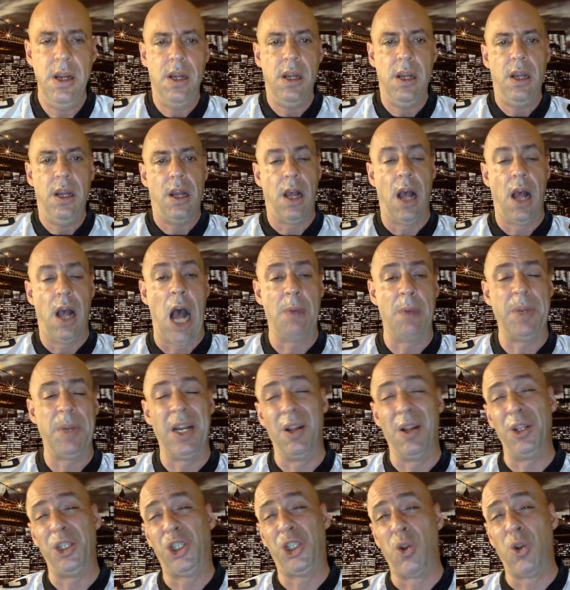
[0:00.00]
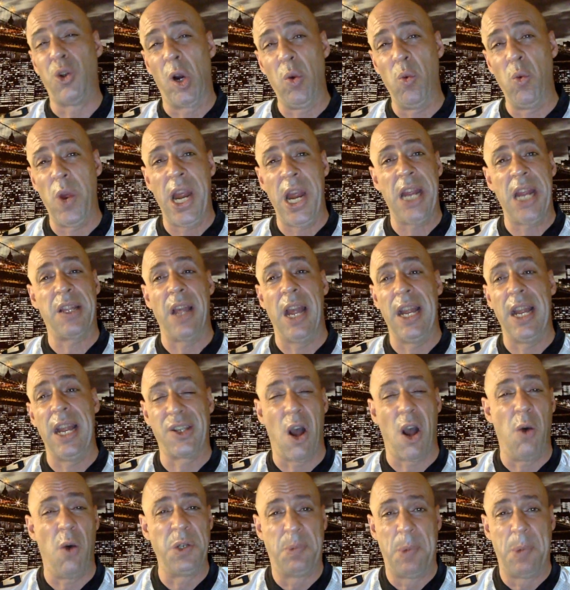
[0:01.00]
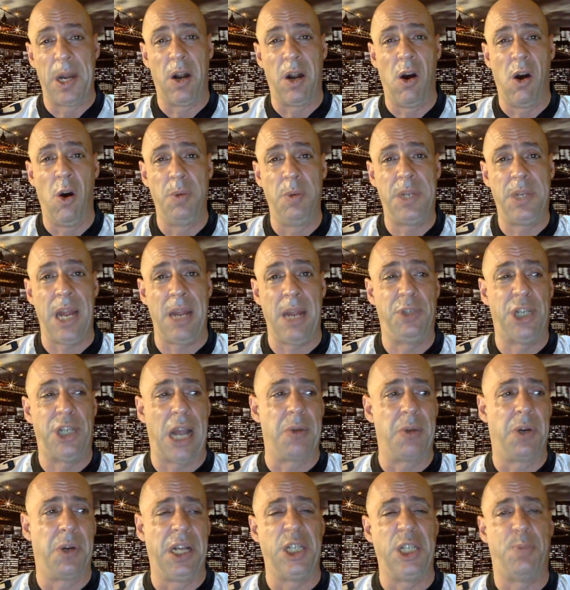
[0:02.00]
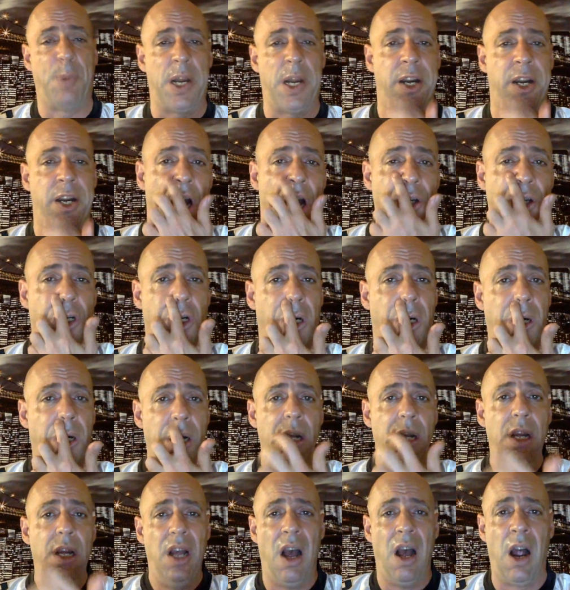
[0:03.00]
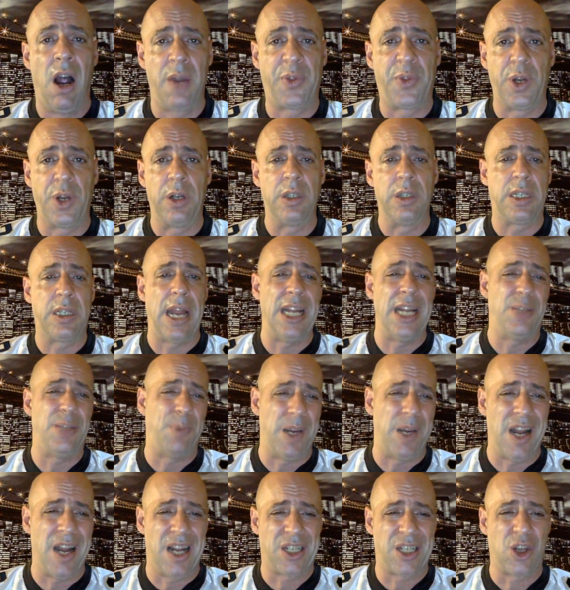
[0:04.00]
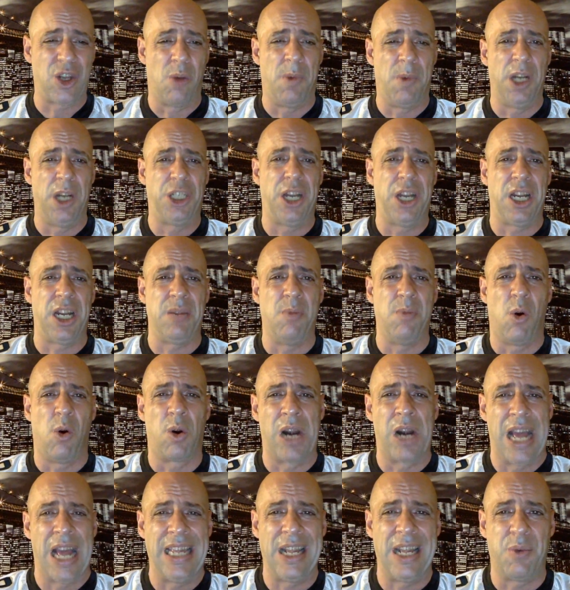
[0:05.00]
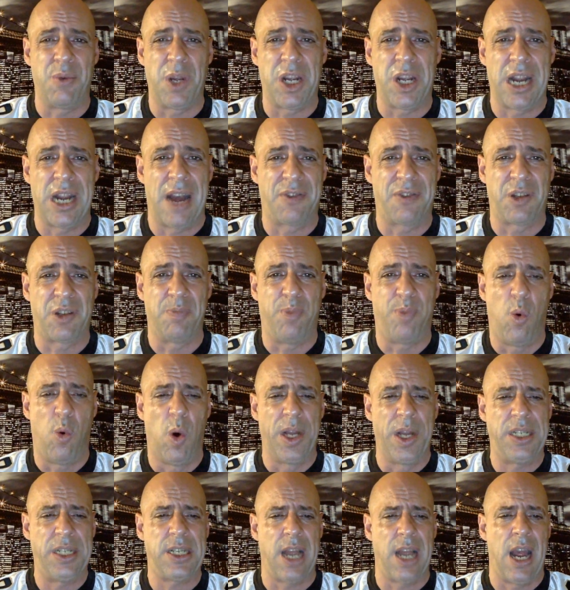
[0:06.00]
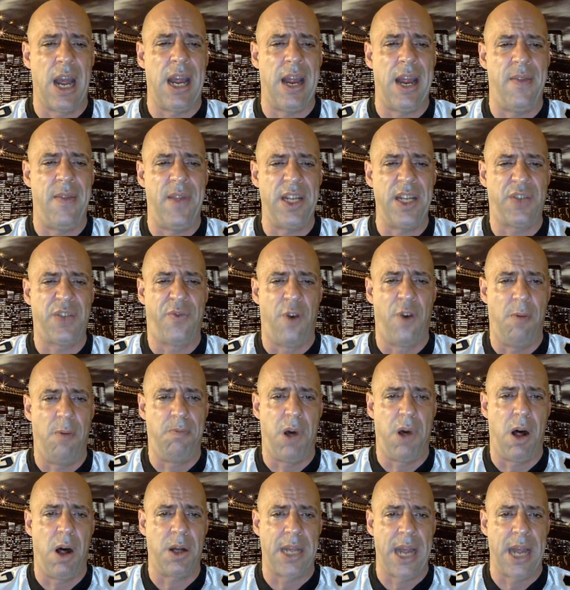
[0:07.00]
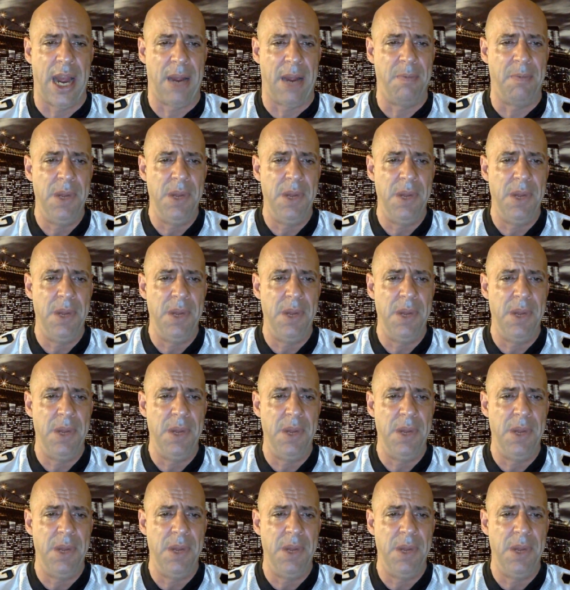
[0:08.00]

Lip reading: The short week, it's always been a home team. Generally, it's been an under on Thursdays, but not so much anymore, and I think we could have some points in this football game.